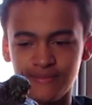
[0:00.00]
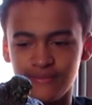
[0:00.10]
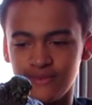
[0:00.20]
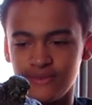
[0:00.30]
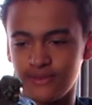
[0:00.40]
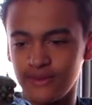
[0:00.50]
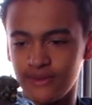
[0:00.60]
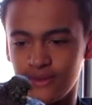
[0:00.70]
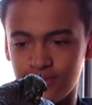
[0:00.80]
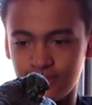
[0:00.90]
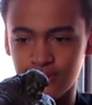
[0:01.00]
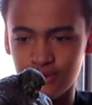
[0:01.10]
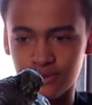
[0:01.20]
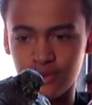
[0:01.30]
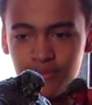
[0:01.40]
So let's do a
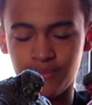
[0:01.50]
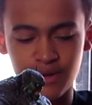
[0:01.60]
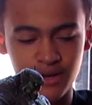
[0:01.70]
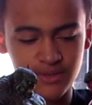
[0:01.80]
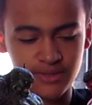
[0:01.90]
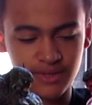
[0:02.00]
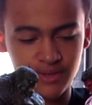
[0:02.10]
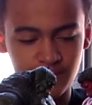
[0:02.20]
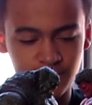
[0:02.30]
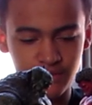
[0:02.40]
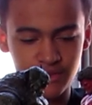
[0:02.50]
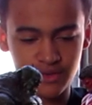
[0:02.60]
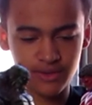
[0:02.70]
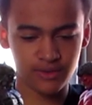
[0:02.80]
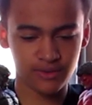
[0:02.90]
comparison of a